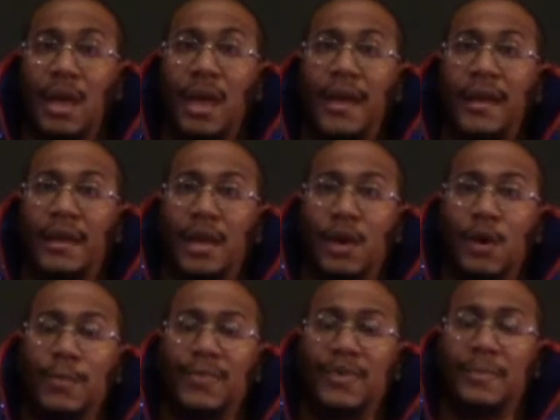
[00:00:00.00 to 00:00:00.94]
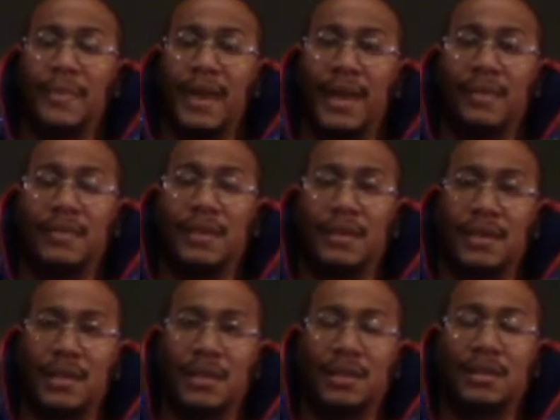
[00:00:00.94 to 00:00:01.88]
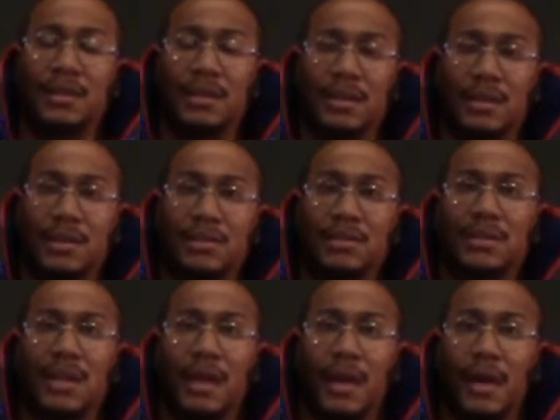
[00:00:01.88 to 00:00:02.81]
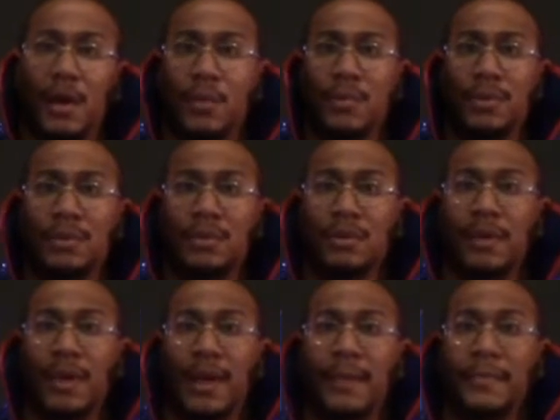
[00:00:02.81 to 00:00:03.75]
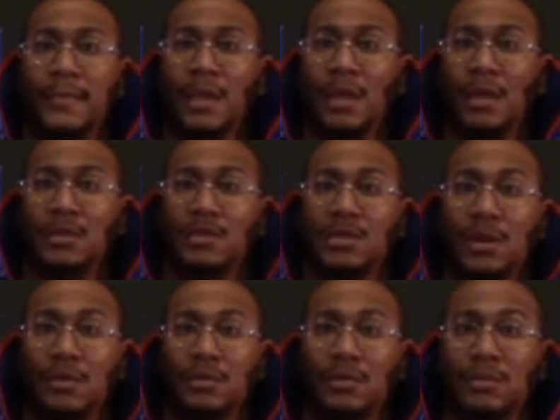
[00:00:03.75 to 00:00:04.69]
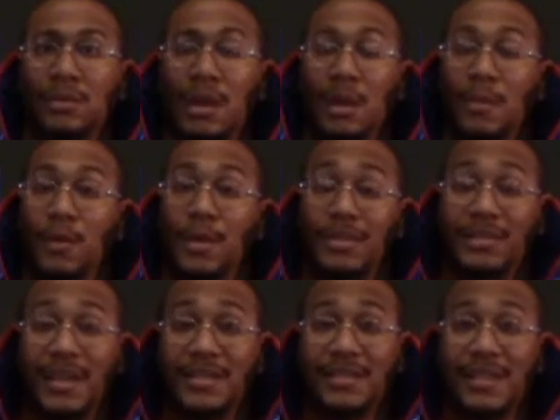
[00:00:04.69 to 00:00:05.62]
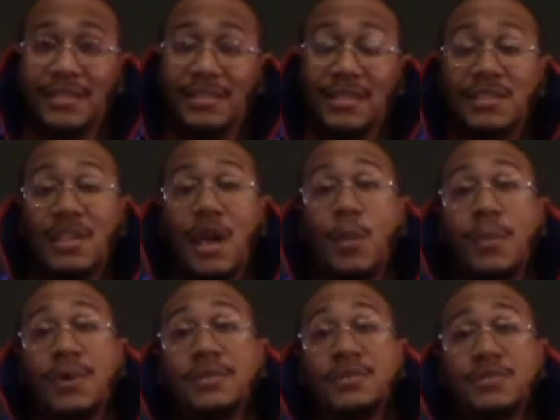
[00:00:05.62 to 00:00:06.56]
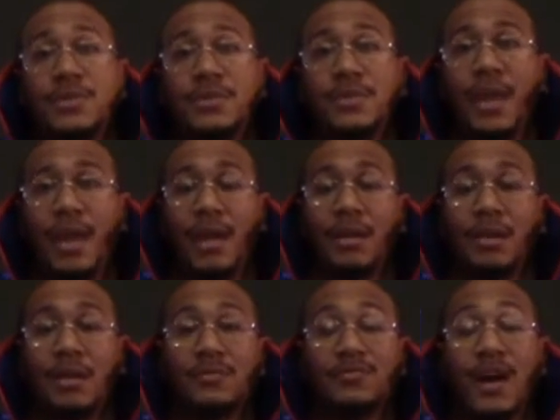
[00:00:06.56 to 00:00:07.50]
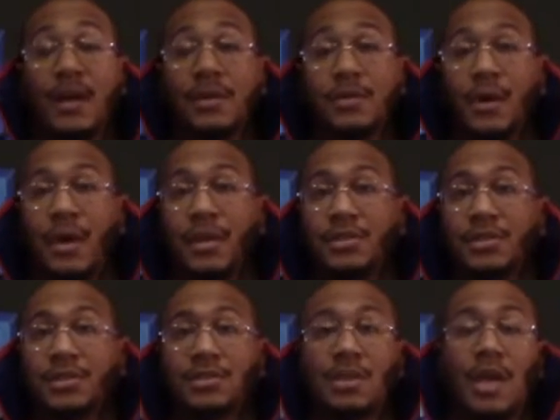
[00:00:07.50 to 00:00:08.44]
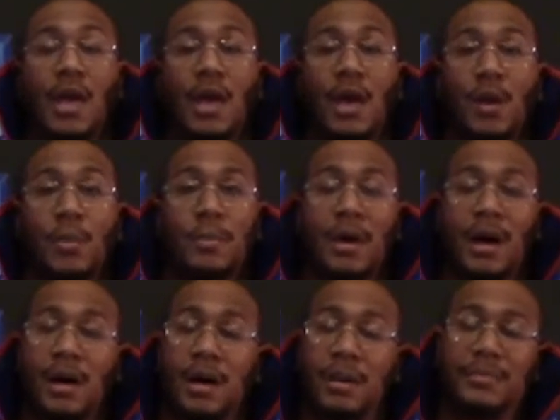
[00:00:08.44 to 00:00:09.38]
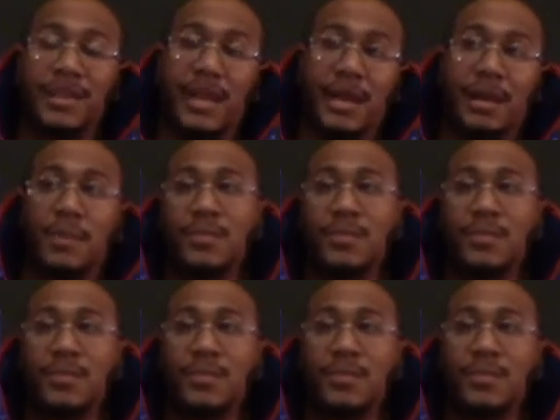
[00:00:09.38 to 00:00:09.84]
and help the man that needed his help. Okay? So, point of today's lesson is help others when you can. Find a way to help mom, dad,